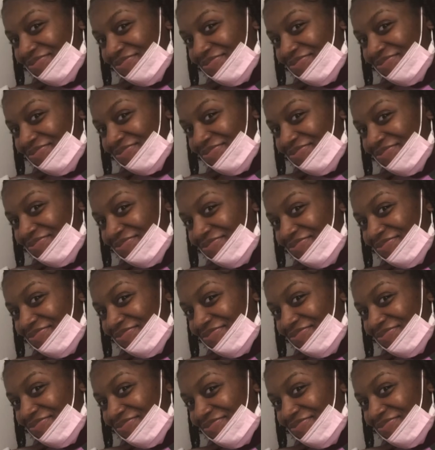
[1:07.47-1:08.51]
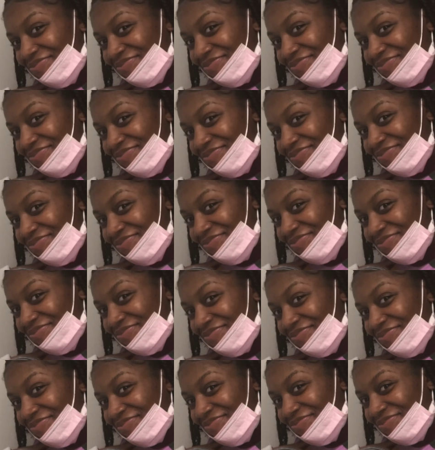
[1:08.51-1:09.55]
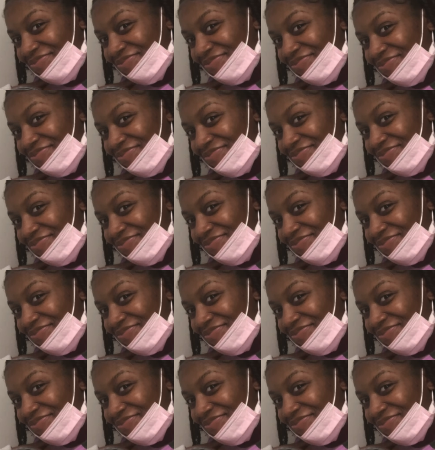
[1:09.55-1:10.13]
[no speech]